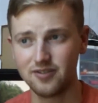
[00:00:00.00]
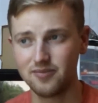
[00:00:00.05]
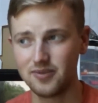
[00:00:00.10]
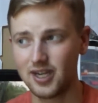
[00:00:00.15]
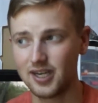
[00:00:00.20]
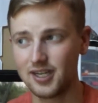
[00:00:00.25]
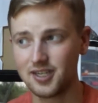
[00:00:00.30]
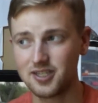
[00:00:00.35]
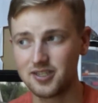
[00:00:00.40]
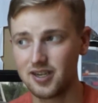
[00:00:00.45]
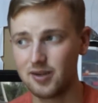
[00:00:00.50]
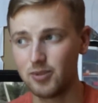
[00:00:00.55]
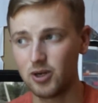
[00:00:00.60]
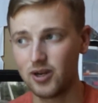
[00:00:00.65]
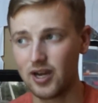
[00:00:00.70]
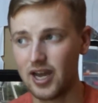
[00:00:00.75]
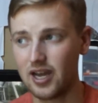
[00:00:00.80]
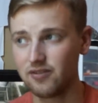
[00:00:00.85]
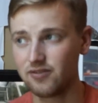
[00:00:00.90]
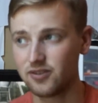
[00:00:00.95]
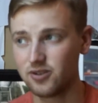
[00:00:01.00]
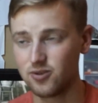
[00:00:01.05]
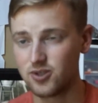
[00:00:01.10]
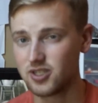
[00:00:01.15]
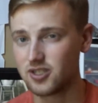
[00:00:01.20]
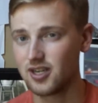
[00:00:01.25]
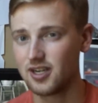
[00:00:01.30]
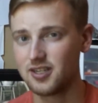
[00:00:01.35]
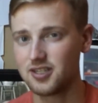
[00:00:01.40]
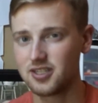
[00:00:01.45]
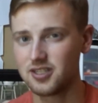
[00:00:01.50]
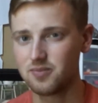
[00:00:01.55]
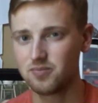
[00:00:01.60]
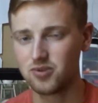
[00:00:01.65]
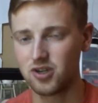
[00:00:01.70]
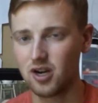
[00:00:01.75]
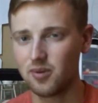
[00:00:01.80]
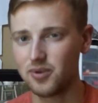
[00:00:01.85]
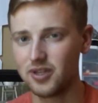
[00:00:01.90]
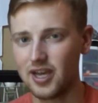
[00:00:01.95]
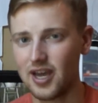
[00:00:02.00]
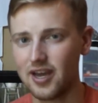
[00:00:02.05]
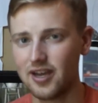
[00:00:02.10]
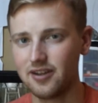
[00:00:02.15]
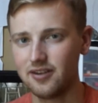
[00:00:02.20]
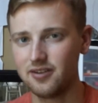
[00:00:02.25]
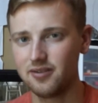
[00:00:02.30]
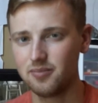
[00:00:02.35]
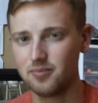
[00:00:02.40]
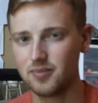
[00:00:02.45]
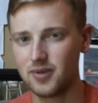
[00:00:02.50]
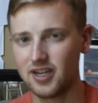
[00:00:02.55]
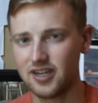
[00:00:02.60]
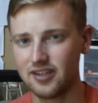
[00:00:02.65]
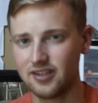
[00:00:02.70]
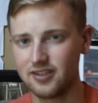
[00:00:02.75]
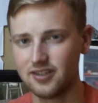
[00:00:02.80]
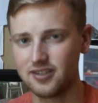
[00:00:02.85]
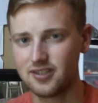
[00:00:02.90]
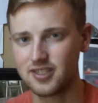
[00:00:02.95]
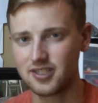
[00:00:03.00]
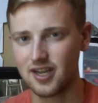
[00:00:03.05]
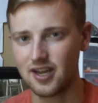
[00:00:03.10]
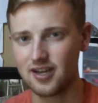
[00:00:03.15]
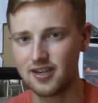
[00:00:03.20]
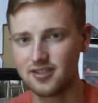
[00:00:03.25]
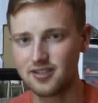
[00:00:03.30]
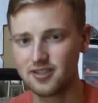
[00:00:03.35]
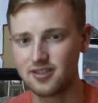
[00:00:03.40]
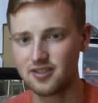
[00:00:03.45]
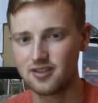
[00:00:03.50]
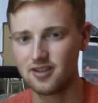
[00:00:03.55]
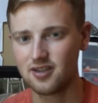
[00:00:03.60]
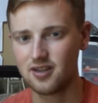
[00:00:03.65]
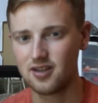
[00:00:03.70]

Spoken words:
and I'd say about half those sites probably had my size.